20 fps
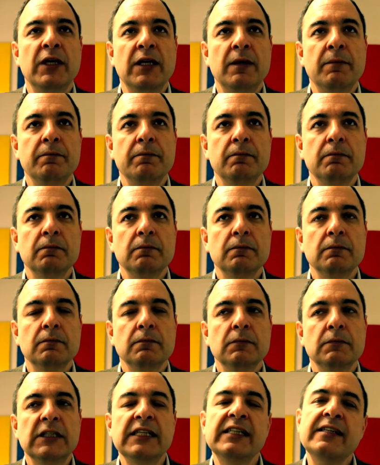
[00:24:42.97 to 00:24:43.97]
him,
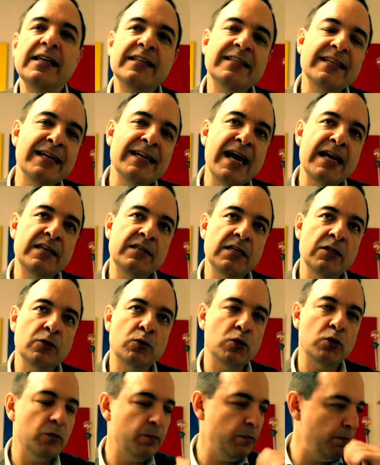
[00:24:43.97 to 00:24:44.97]
it's a
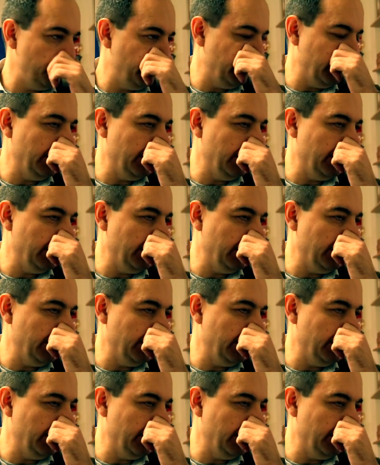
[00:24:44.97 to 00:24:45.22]
nascent group.